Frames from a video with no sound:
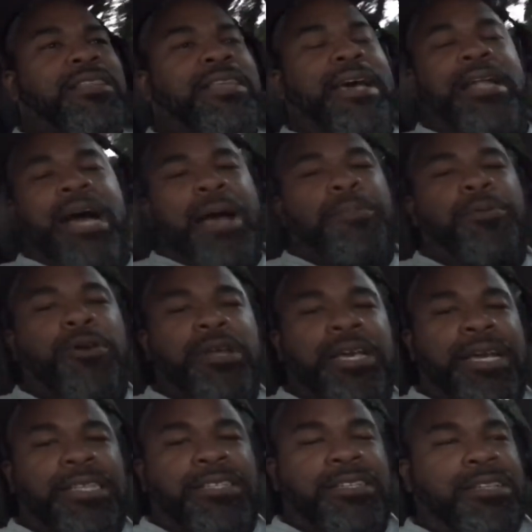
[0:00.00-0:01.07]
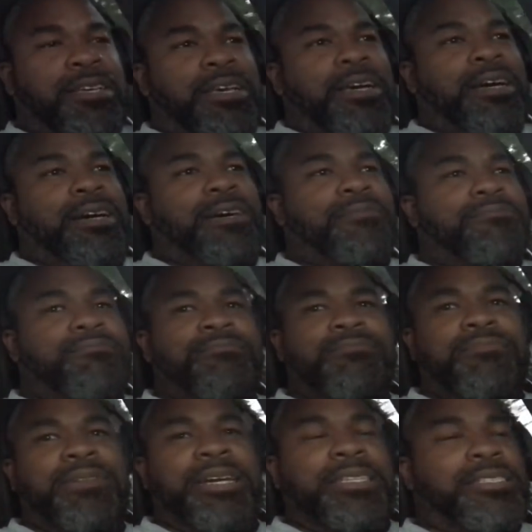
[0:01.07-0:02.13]
that I put into the uh,
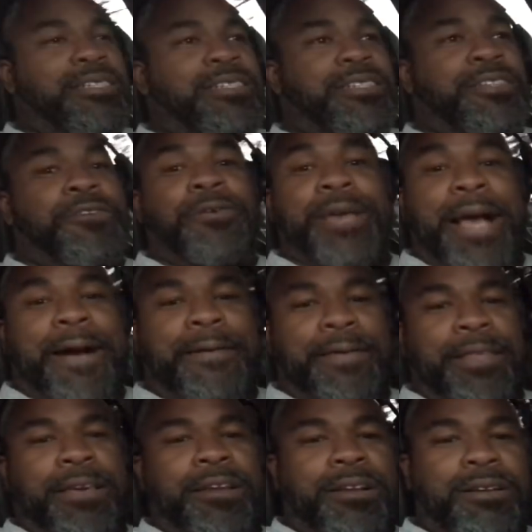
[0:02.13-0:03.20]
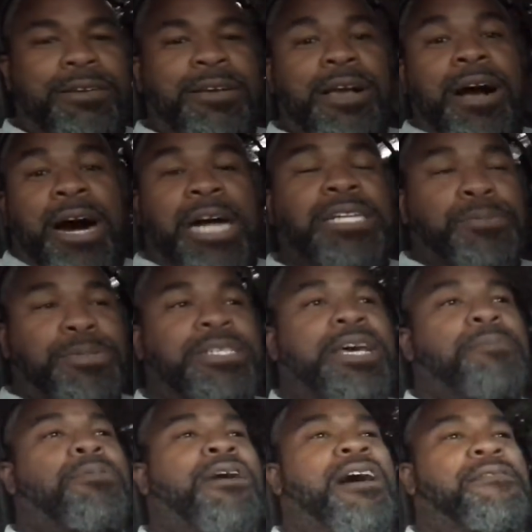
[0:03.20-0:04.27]
into this little calculator.
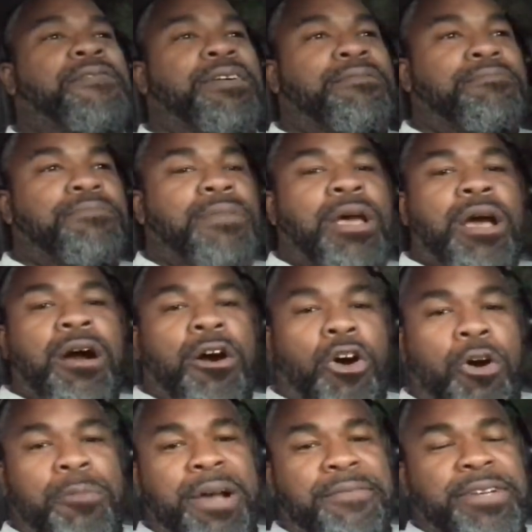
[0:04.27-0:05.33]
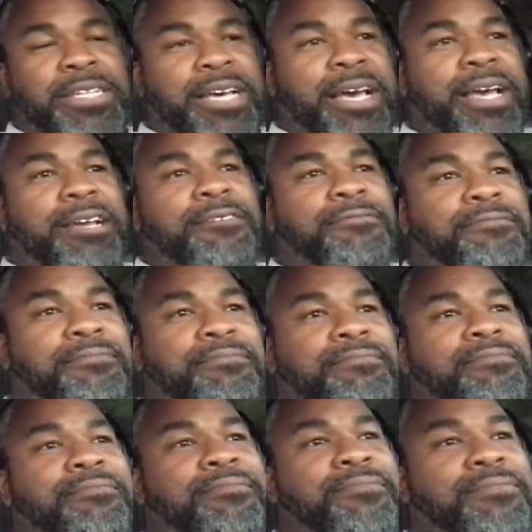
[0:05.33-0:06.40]
100% profit. Home every day.
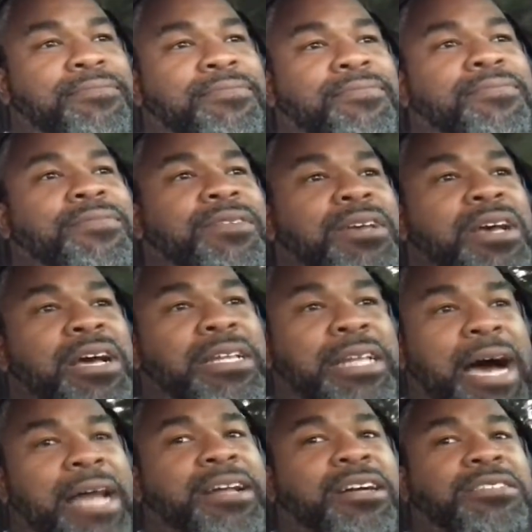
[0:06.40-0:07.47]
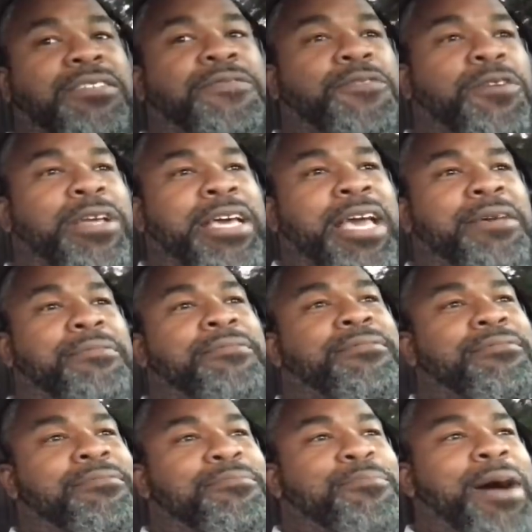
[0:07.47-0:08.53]
948
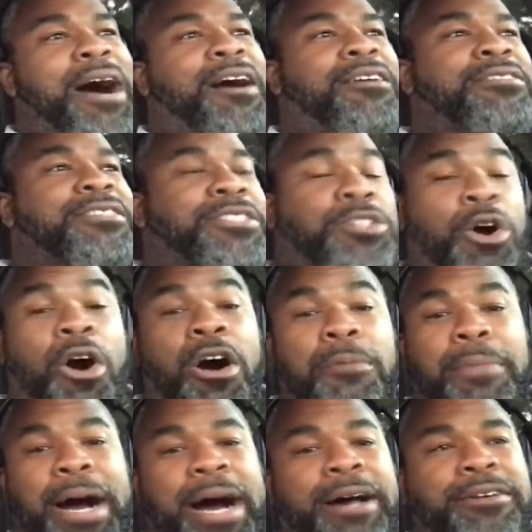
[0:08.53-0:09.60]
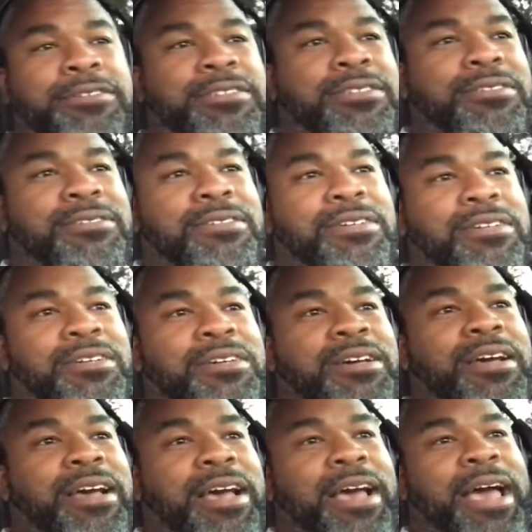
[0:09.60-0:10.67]
miles to all miles
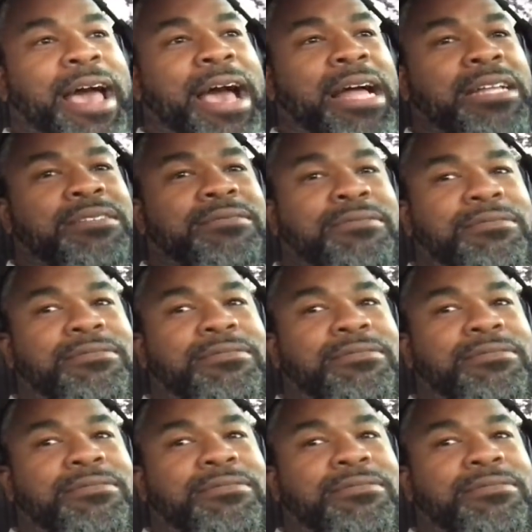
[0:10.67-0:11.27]
at